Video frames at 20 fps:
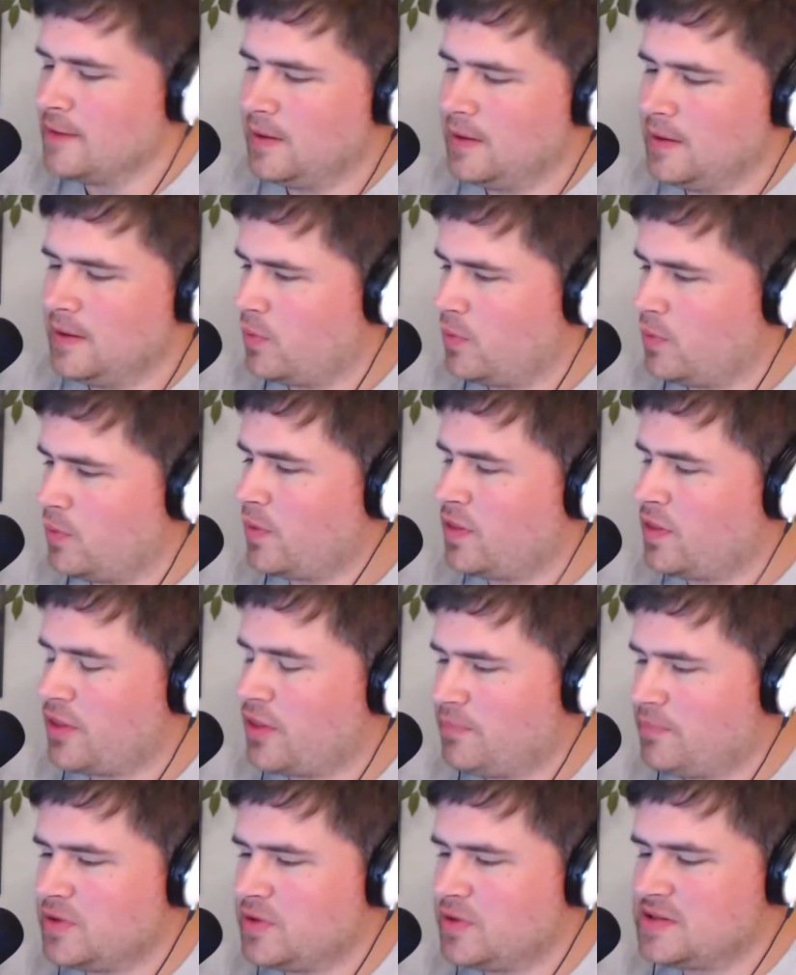when we
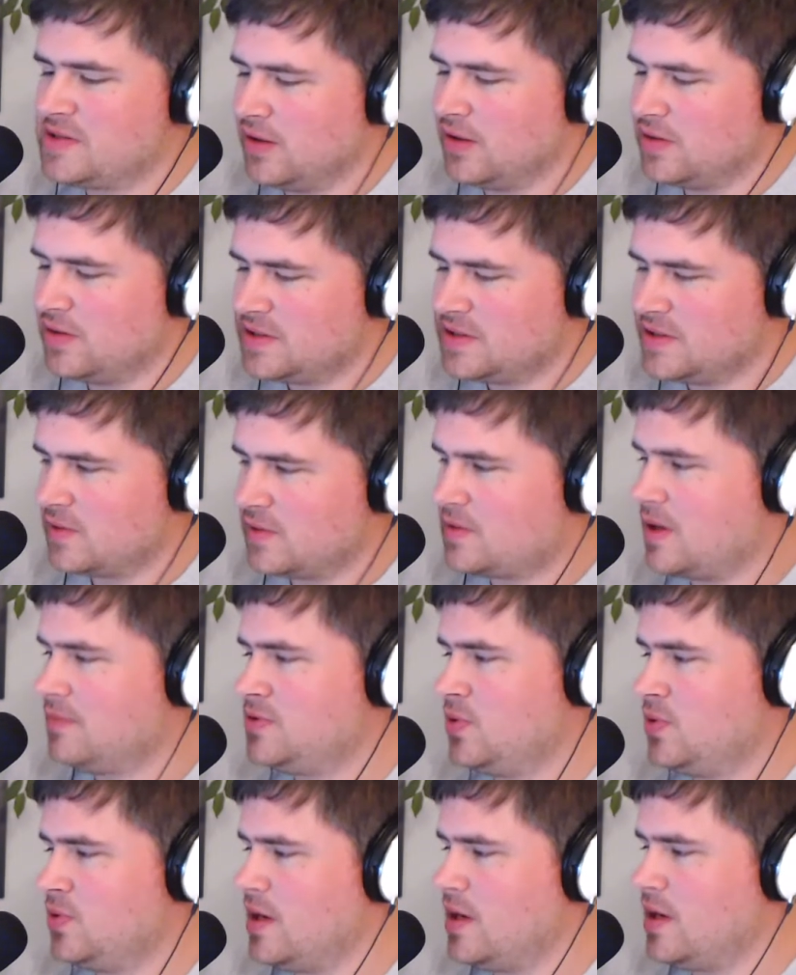thump the Steelers, he'll come
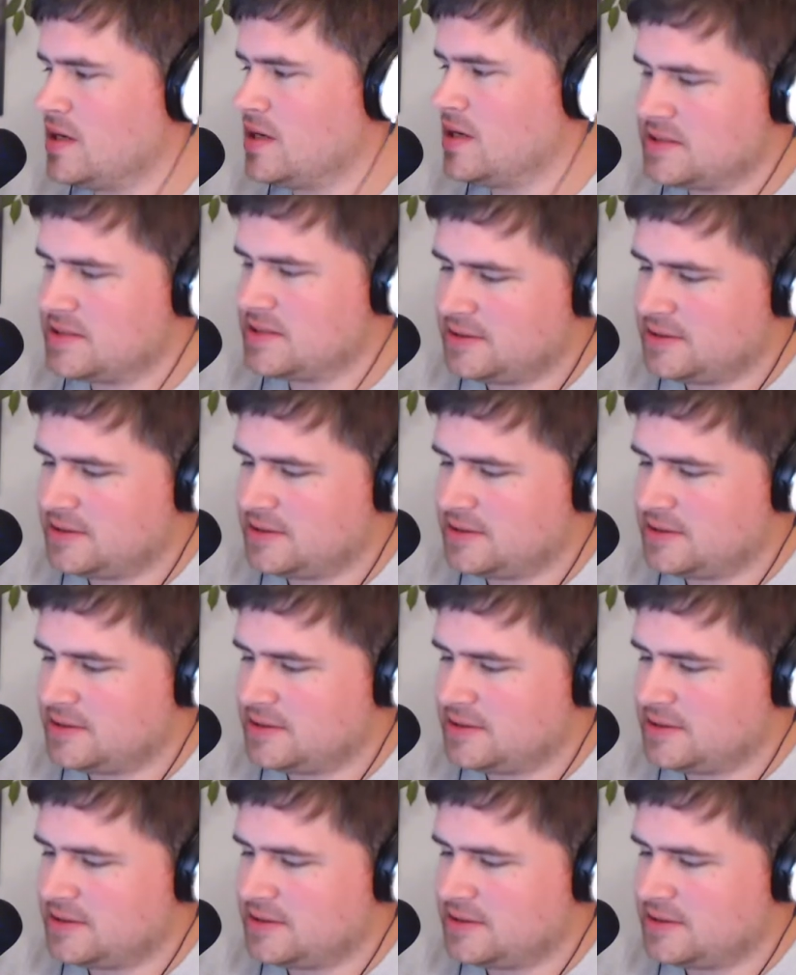join us.